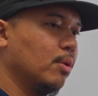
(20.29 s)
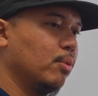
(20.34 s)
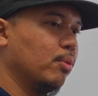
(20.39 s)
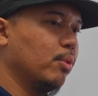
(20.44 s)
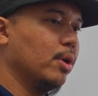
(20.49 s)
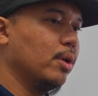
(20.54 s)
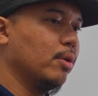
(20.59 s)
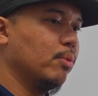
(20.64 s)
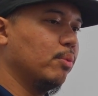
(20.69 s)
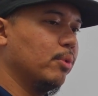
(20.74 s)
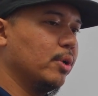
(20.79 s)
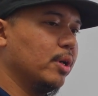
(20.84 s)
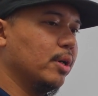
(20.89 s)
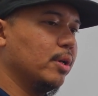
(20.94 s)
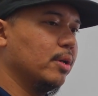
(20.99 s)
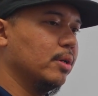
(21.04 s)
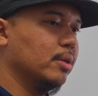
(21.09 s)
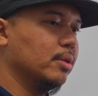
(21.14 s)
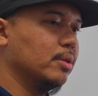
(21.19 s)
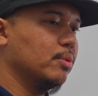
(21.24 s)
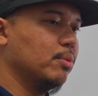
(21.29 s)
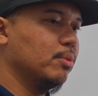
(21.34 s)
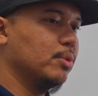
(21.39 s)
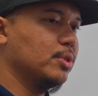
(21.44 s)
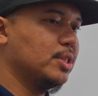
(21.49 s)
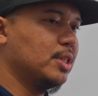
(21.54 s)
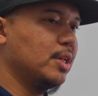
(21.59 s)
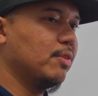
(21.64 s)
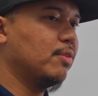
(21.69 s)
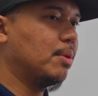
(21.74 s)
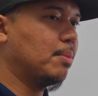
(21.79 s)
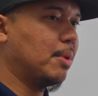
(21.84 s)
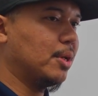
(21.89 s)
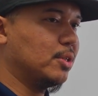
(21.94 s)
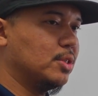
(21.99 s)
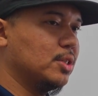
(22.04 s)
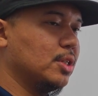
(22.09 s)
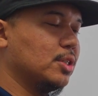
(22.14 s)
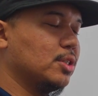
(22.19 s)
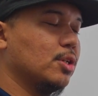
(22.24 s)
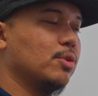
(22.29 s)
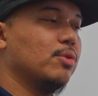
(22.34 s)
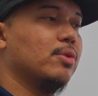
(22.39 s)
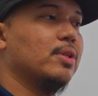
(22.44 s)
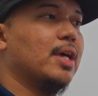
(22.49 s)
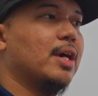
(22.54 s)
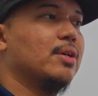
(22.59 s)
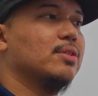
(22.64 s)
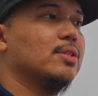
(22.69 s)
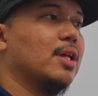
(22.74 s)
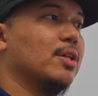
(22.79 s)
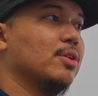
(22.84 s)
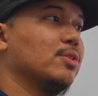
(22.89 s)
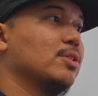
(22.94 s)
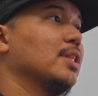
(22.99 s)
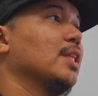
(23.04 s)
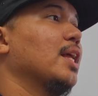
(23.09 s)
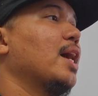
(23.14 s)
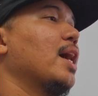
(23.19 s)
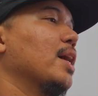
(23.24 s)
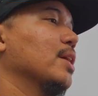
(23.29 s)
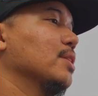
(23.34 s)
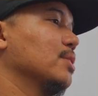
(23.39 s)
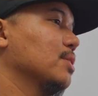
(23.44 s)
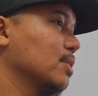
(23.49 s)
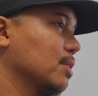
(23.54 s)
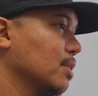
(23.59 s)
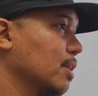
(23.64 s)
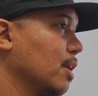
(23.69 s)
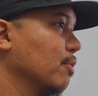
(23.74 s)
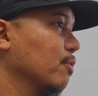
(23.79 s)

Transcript: we're, we're receiving about $600,000 less